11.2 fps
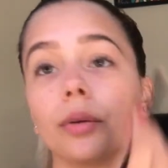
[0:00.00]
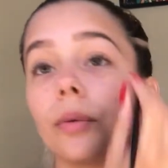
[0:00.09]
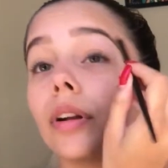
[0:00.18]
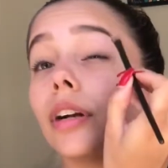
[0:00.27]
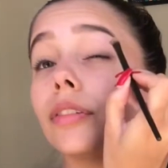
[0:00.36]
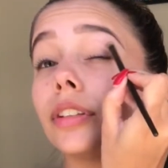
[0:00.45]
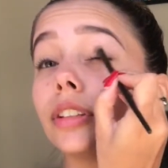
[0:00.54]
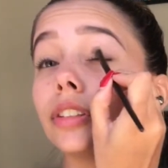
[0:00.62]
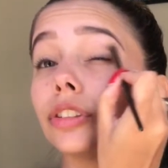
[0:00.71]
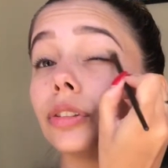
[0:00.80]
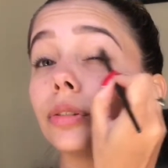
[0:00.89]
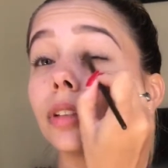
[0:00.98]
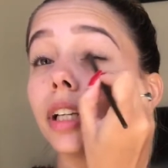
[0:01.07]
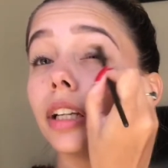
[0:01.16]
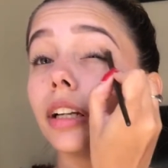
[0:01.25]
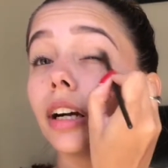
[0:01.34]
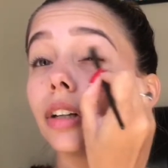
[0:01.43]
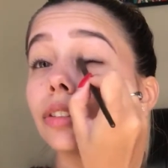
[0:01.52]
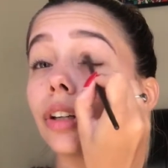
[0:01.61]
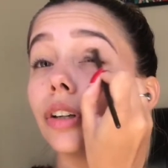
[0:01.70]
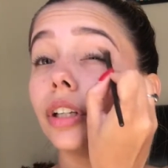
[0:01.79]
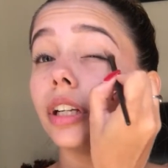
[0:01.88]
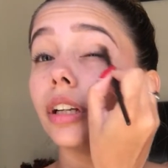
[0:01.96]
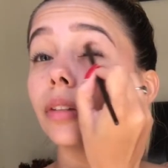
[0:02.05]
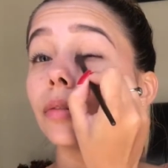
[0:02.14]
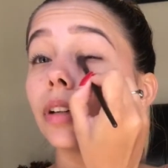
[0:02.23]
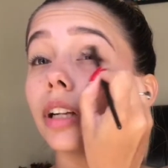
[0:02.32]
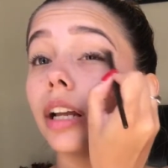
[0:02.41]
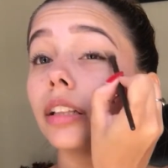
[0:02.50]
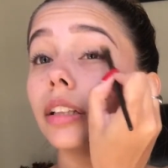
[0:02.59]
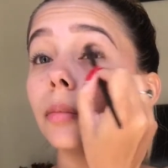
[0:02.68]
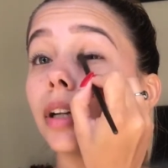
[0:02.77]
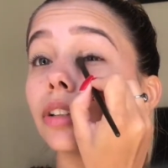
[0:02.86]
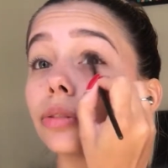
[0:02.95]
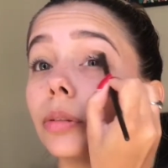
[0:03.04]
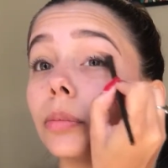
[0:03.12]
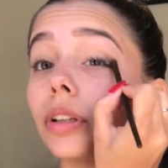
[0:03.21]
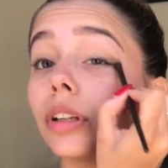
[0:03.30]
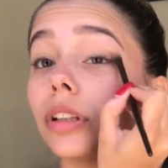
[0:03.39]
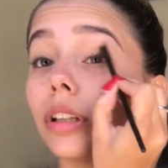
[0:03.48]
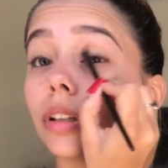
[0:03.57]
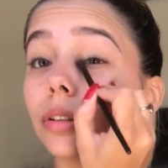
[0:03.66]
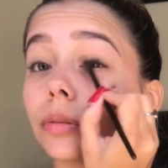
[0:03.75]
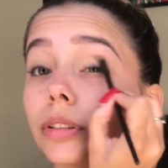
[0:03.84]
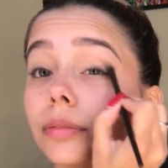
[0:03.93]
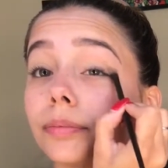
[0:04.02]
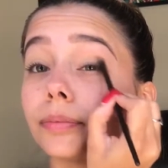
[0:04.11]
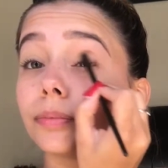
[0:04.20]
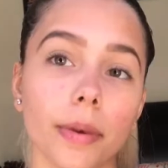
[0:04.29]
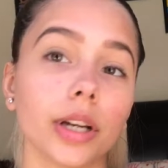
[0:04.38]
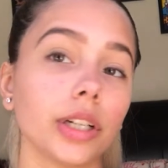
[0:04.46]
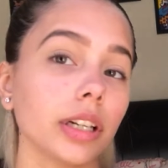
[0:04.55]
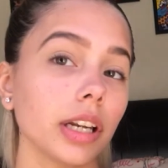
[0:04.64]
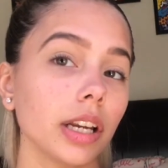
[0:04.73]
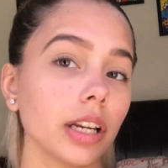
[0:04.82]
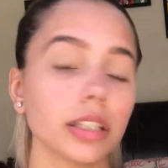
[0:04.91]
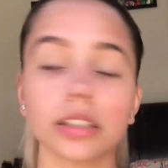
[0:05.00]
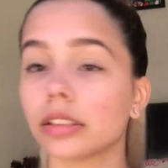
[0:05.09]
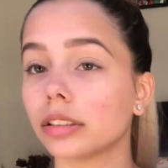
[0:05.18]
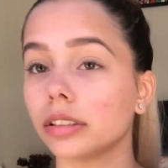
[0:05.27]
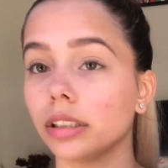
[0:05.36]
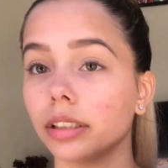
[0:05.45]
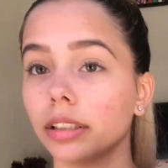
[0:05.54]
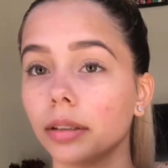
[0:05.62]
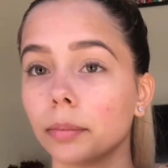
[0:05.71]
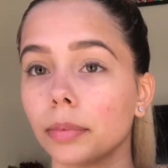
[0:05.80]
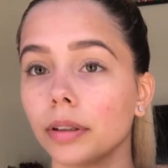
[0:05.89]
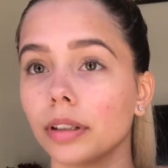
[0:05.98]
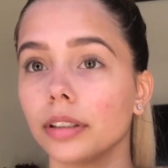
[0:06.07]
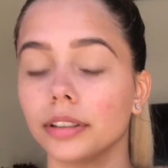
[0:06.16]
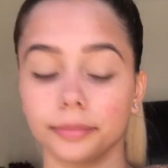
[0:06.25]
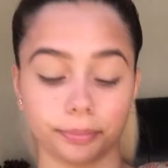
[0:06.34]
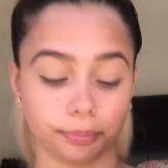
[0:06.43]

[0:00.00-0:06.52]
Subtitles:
Whatever, it's too late now. It's already on one eyelid, might as well put it on the other one. Barely see it, but